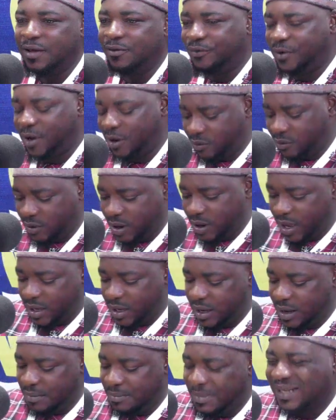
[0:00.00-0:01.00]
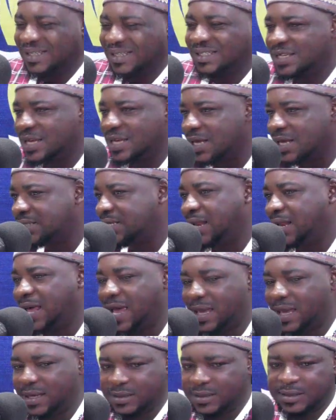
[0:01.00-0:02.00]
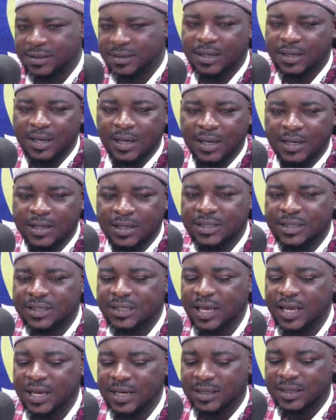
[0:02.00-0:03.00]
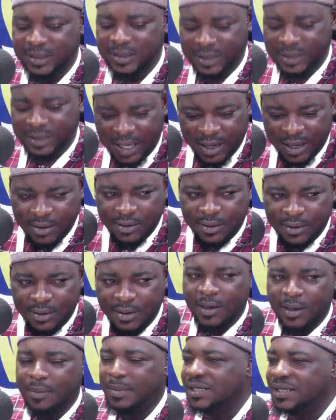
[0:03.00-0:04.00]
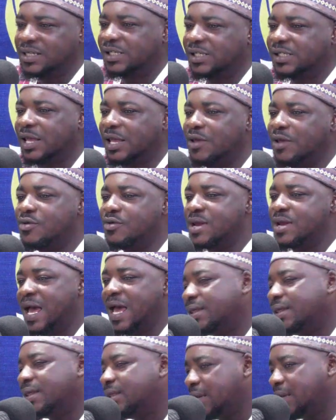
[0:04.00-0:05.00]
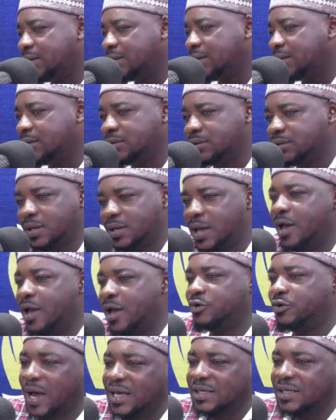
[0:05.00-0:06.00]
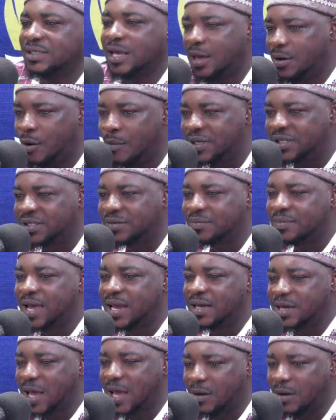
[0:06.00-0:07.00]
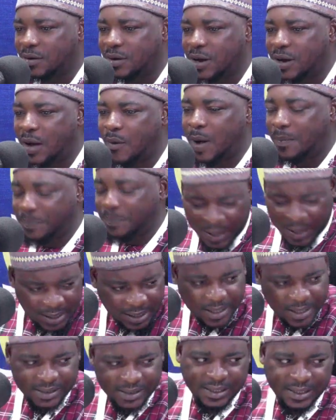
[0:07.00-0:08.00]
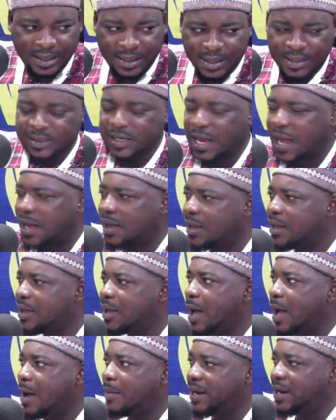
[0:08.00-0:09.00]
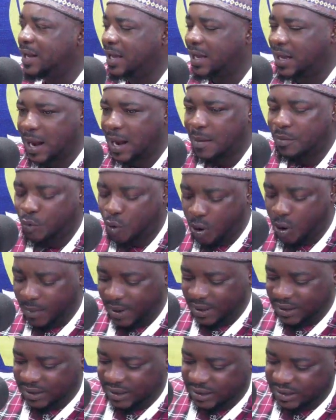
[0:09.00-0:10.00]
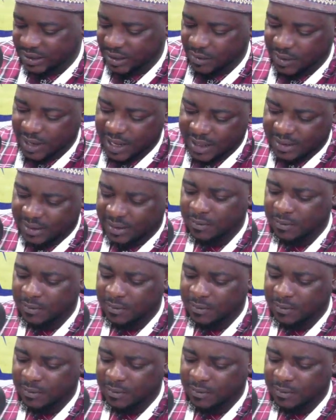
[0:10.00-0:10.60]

no eye Matthijs delight se say die Manchester United try say onbetimi anya no na wa pen ne signature ama the club called Manchester United